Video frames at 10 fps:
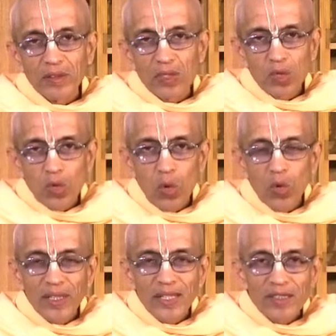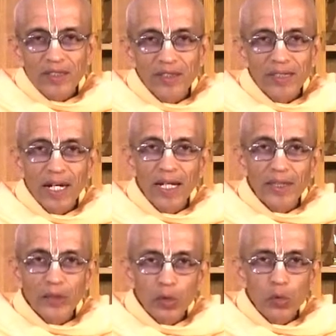The soul doesn't
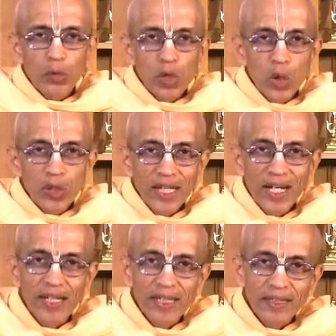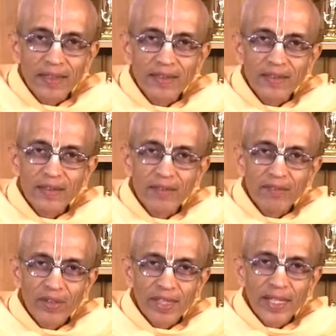die. You don't die.
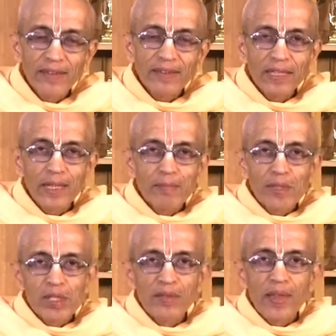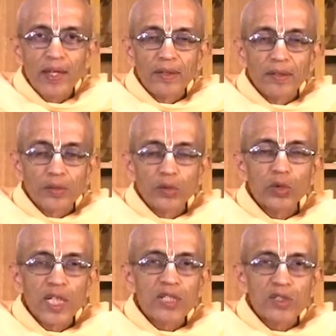When death comes, you
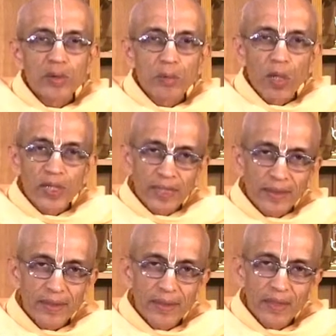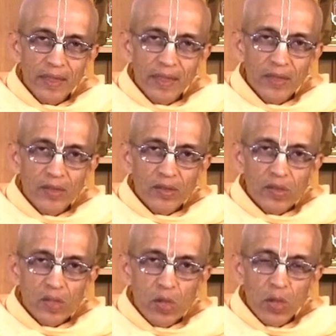change the body.
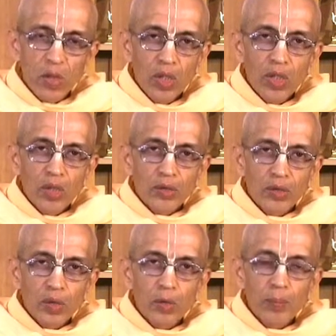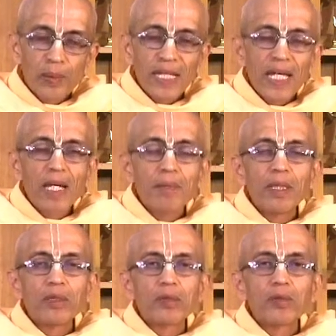So, to be able
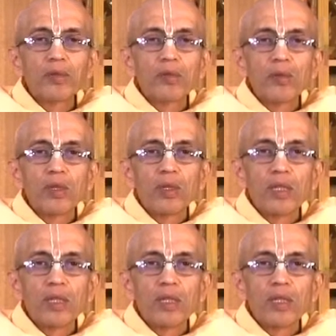to